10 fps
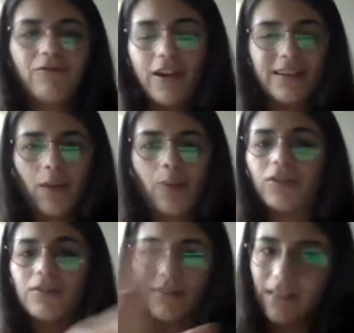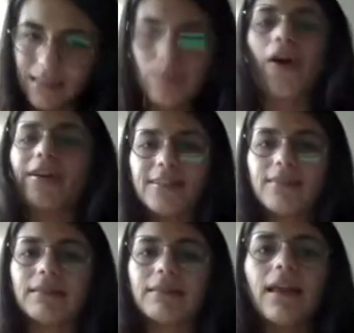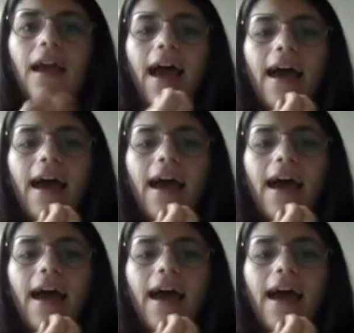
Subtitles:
for example, this person